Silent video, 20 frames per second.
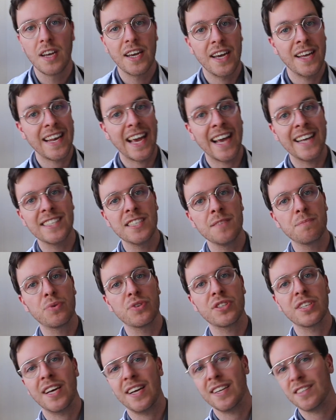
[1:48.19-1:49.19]
and
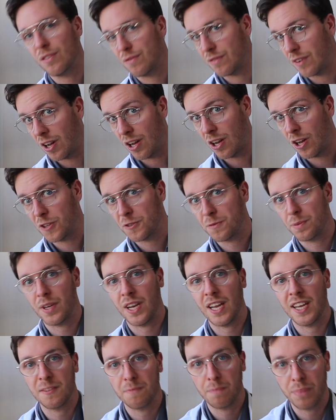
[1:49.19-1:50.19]
18% of all
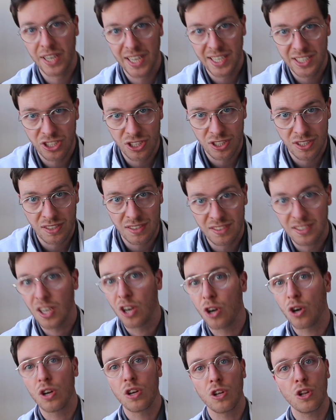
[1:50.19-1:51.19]
hospitalized patients
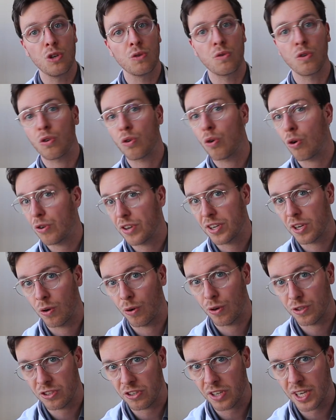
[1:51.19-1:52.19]

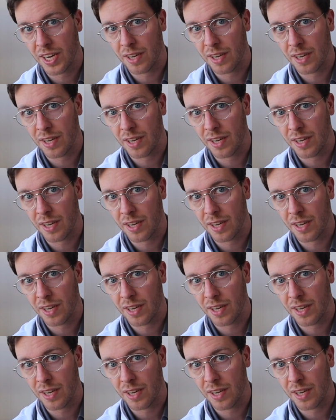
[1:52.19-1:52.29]
glucocorticoids are